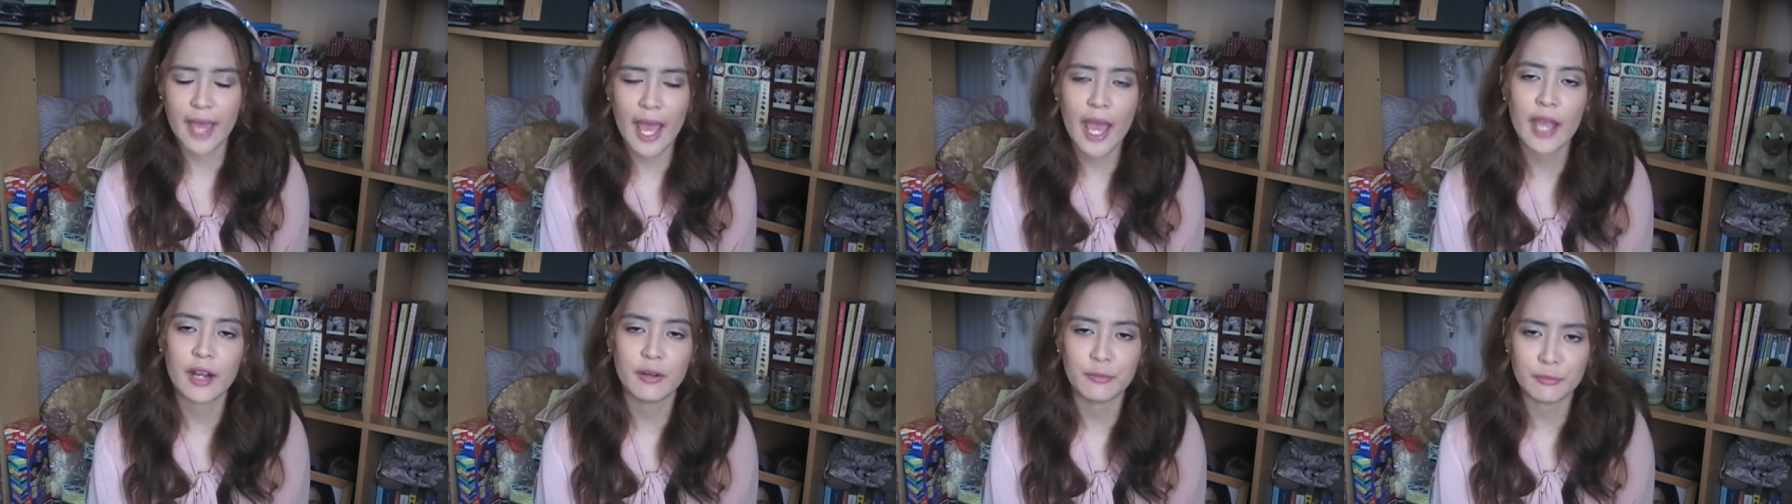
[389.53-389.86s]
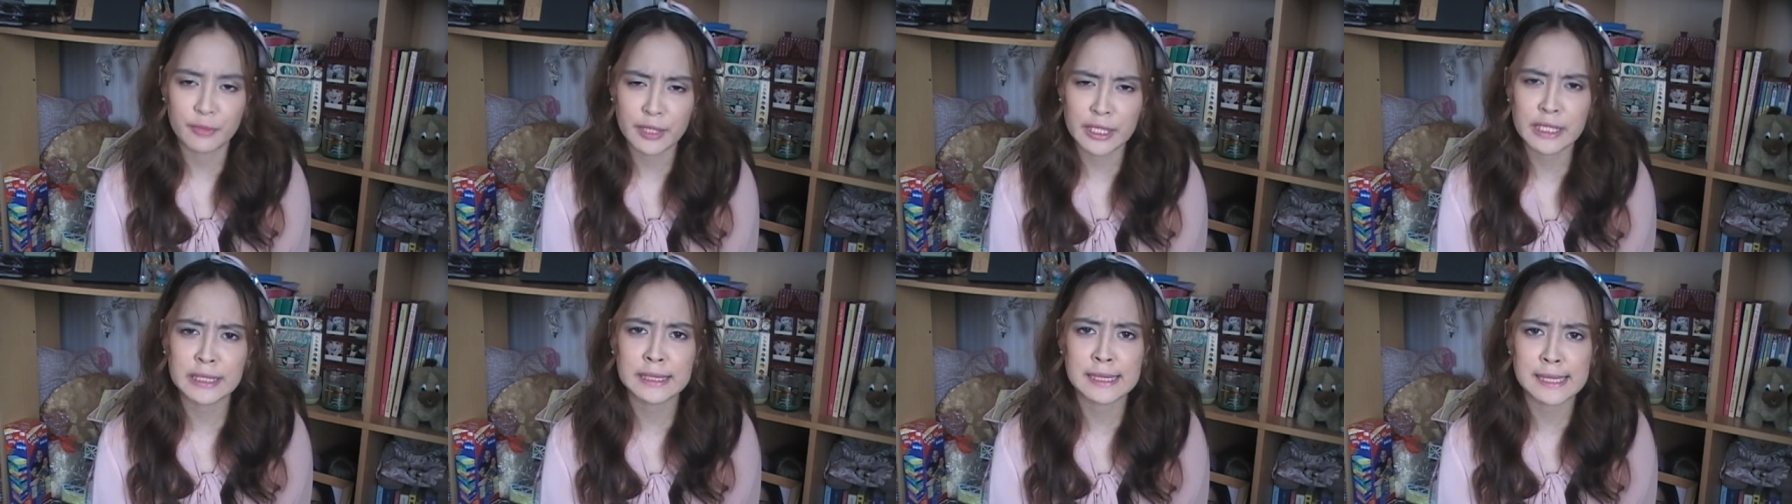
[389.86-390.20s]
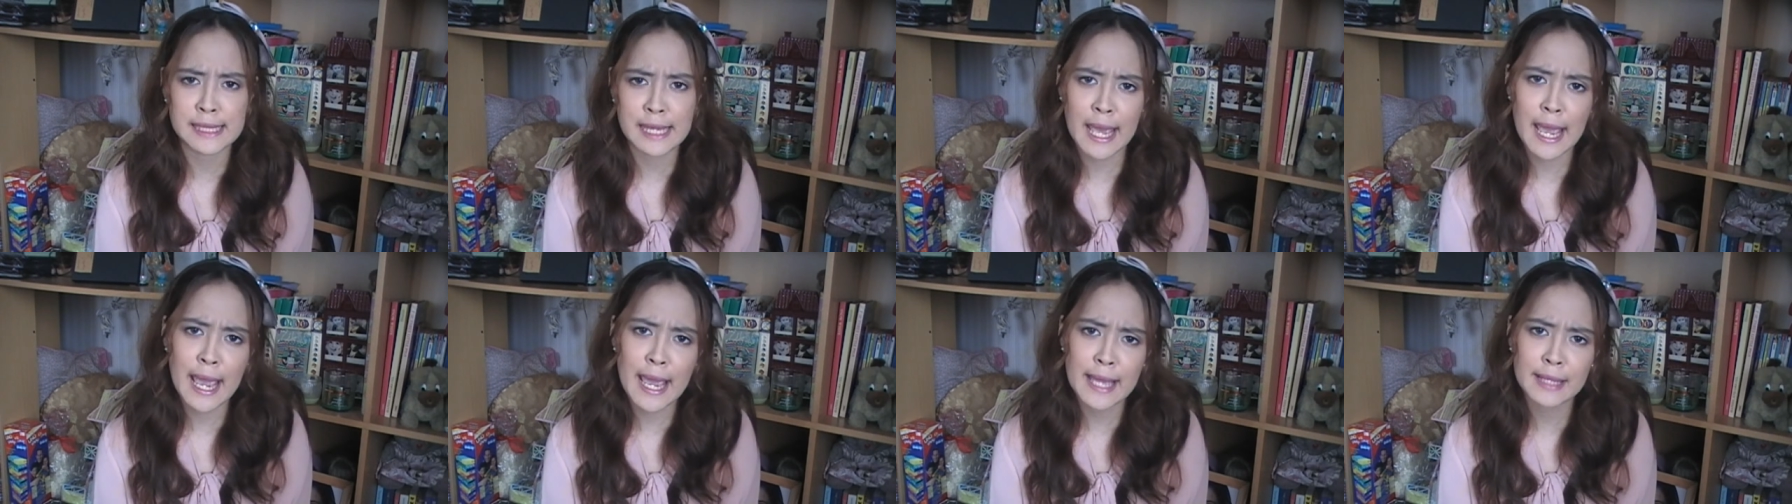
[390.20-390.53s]
I
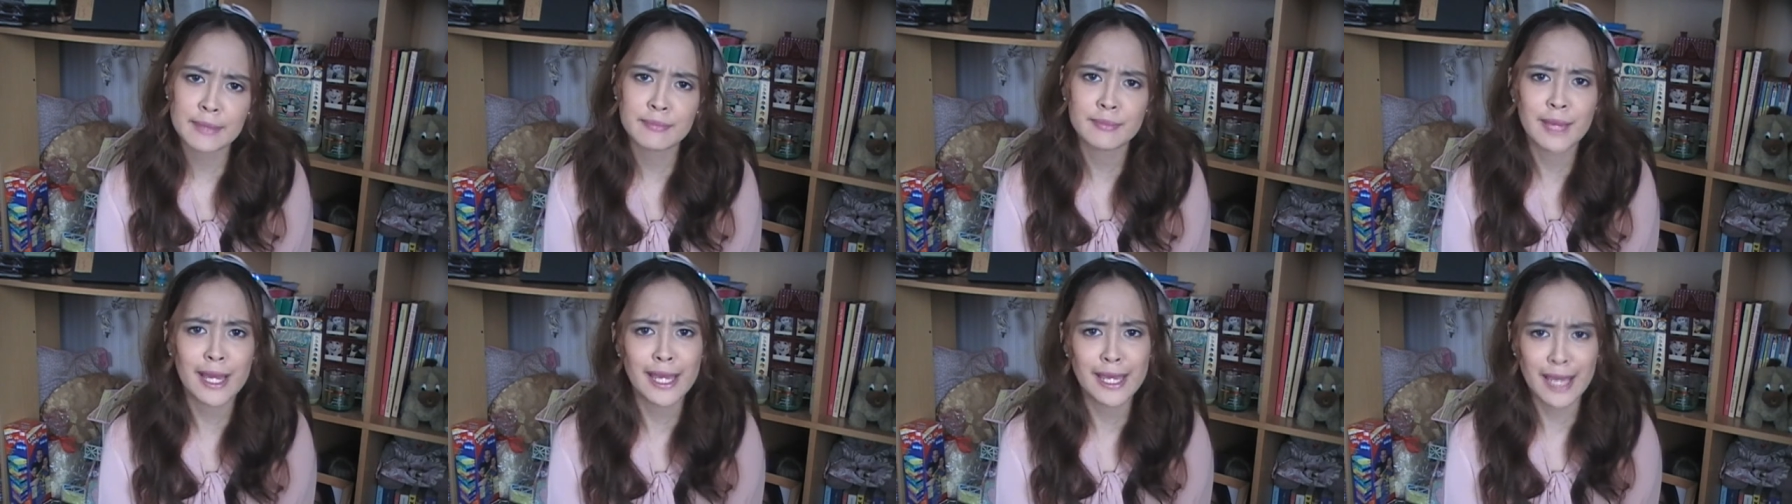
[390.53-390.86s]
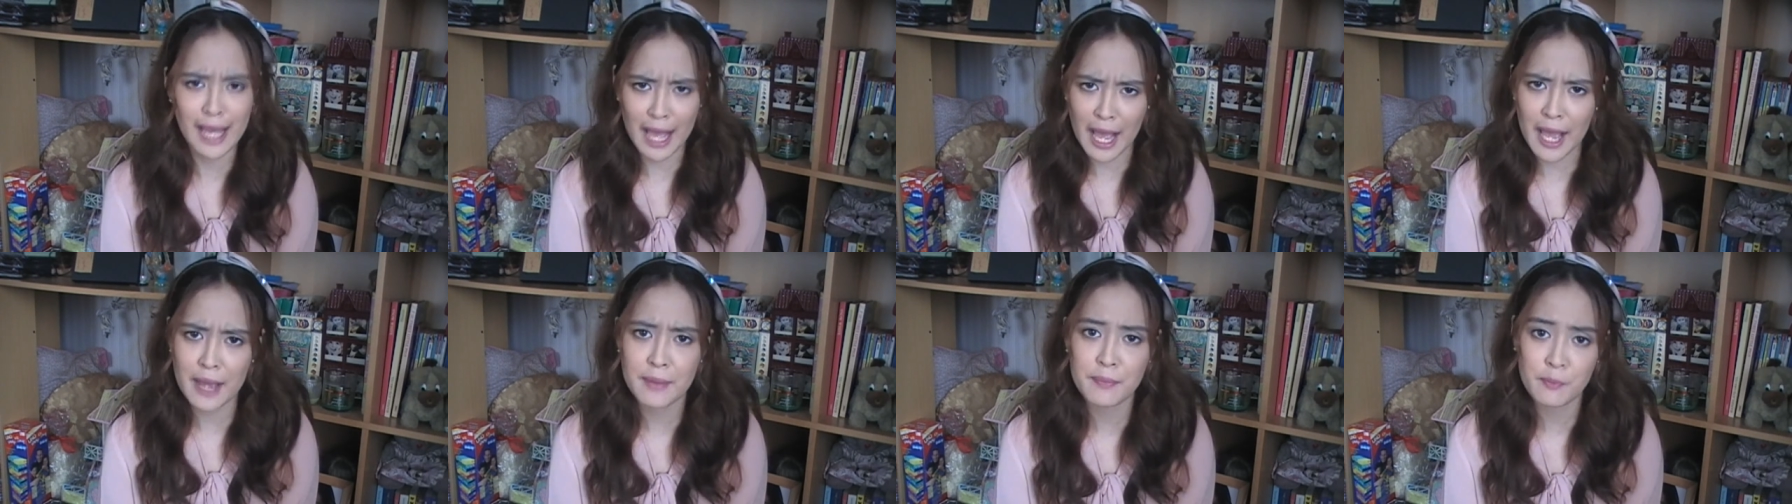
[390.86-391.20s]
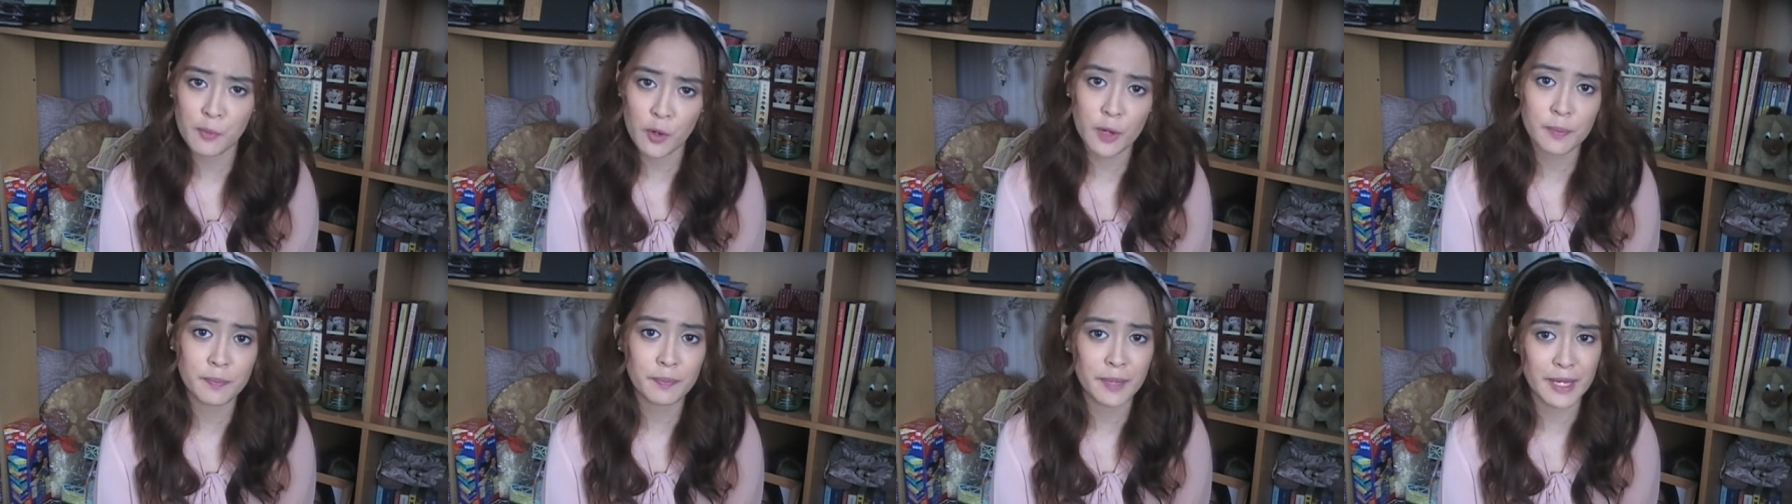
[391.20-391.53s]
really hate my
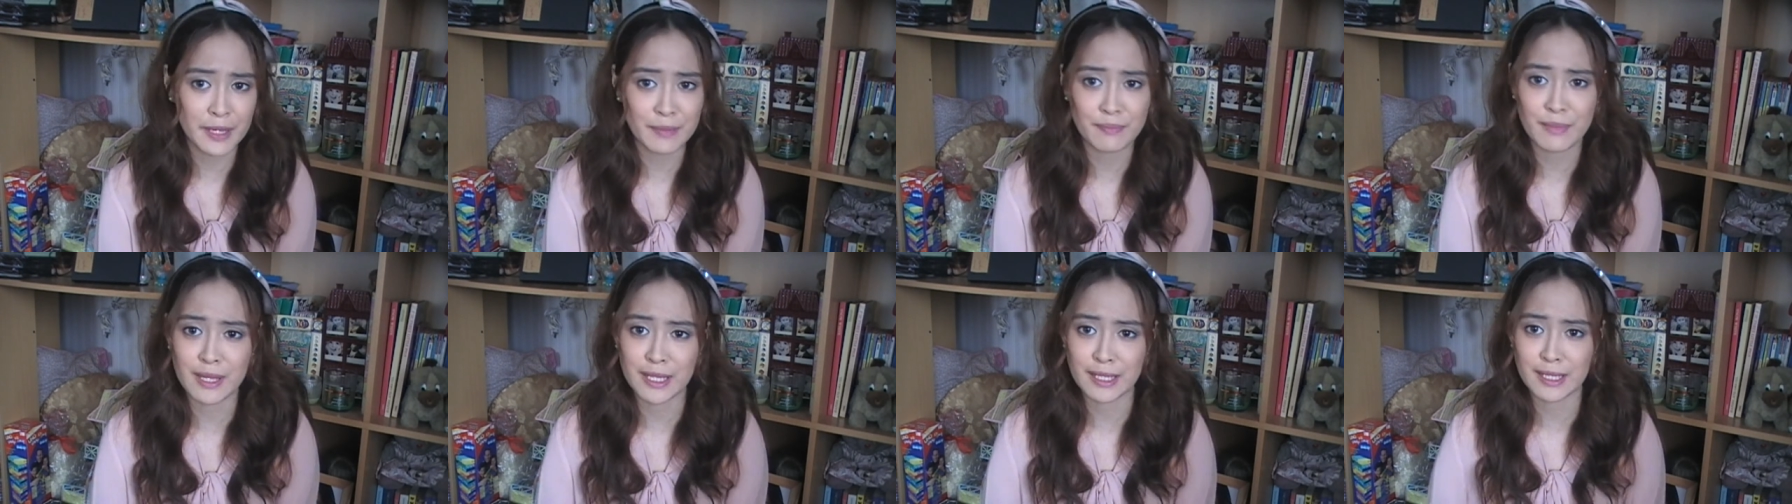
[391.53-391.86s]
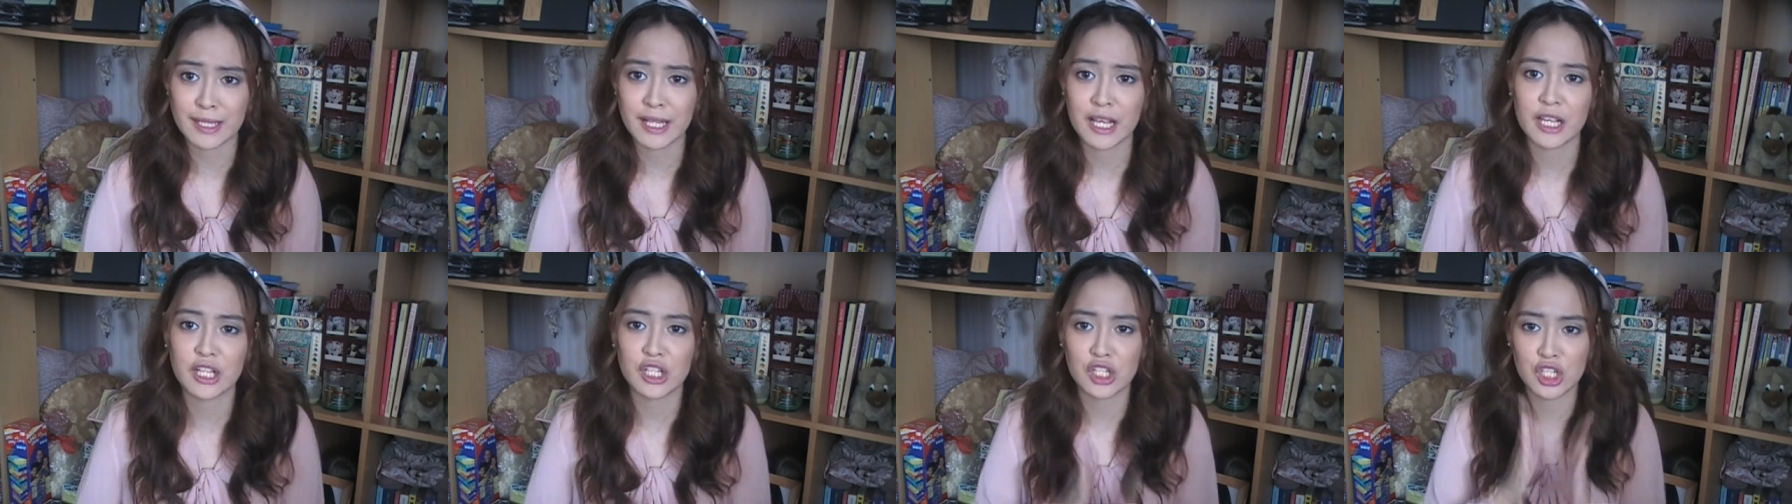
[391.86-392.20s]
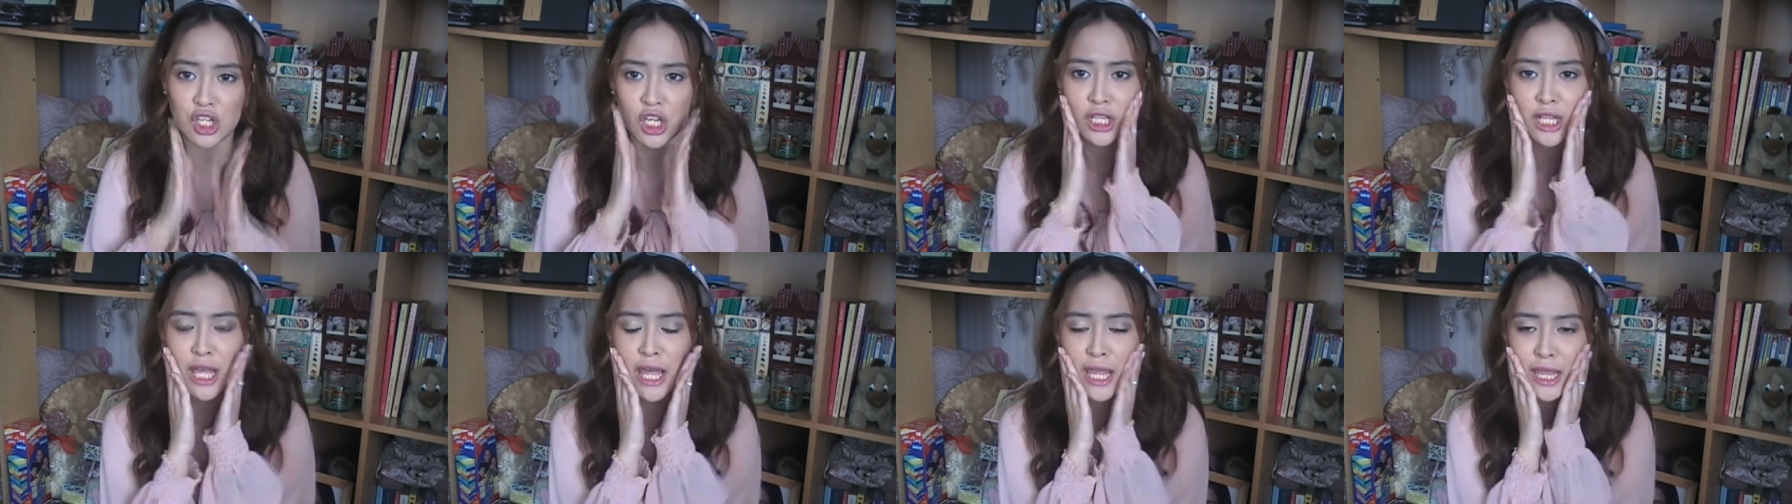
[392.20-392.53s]
hyperpigmentation,